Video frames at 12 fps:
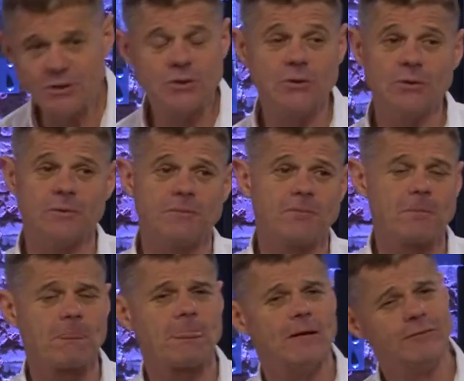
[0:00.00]
2,
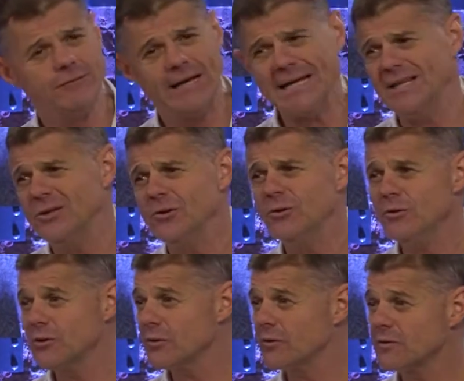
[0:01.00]
value
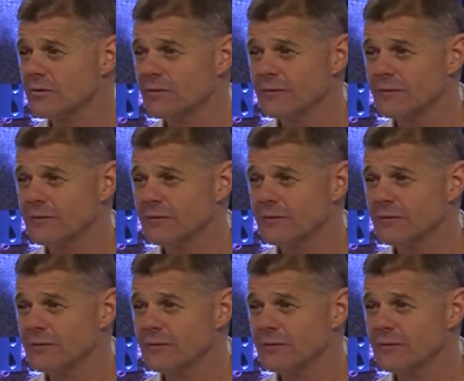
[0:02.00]
your